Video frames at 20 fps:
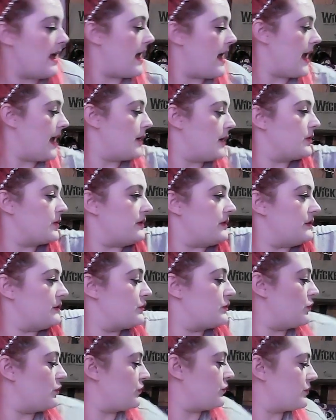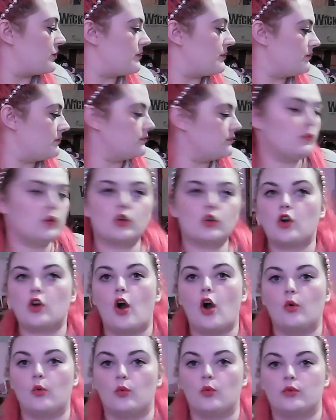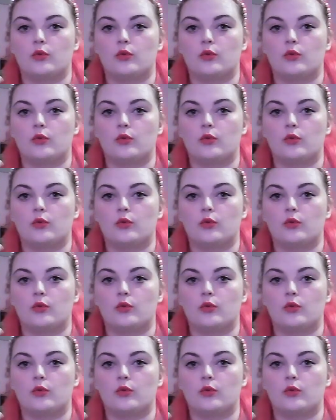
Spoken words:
it was just cold,